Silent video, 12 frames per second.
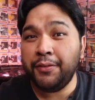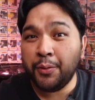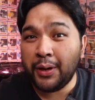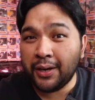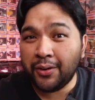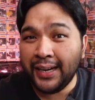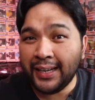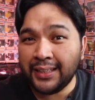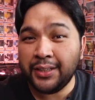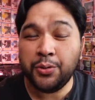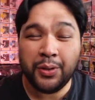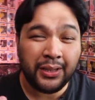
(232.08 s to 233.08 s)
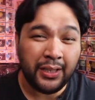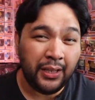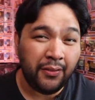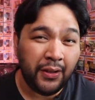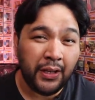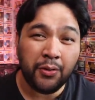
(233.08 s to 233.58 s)
if you want to connect it to a
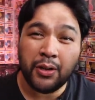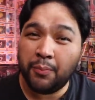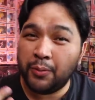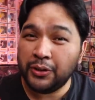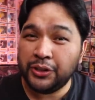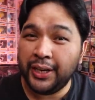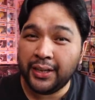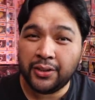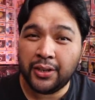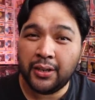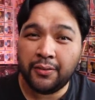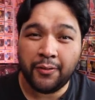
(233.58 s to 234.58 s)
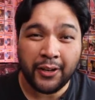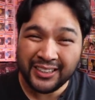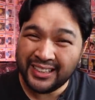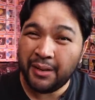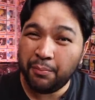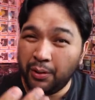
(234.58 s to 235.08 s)
TV or a projector, for
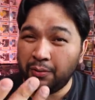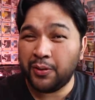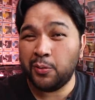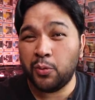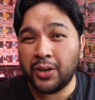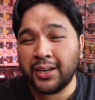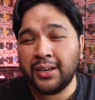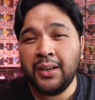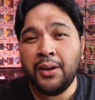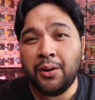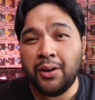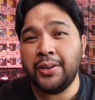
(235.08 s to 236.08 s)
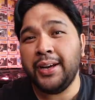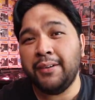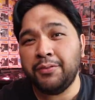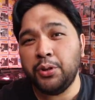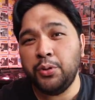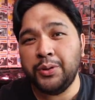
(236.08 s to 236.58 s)
example, for work, all you
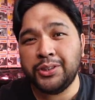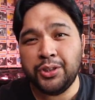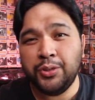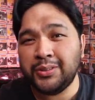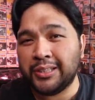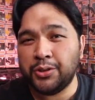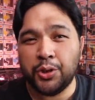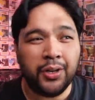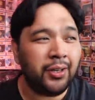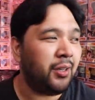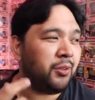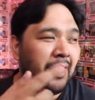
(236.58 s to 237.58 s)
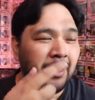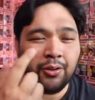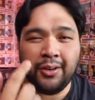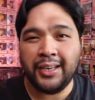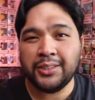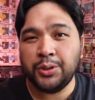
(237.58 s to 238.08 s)
have to do is to use a dongle that
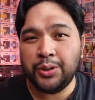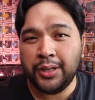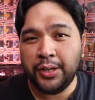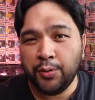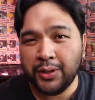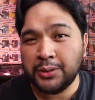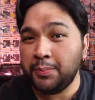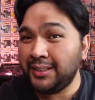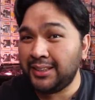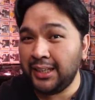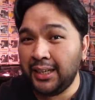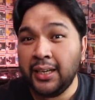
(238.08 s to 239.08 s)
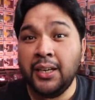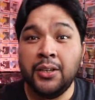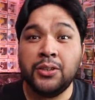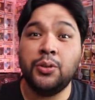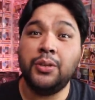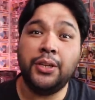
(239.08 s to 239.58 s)
connects to the USB-C
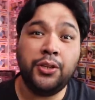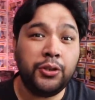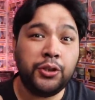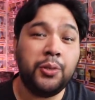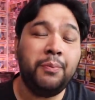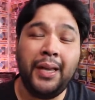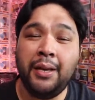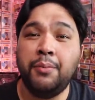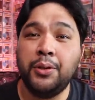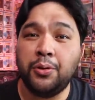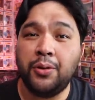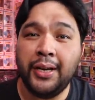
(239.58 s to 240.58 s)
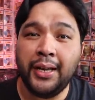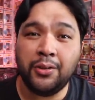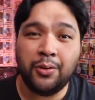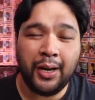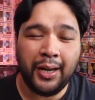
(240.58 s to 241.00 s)
so that you should be able to connect to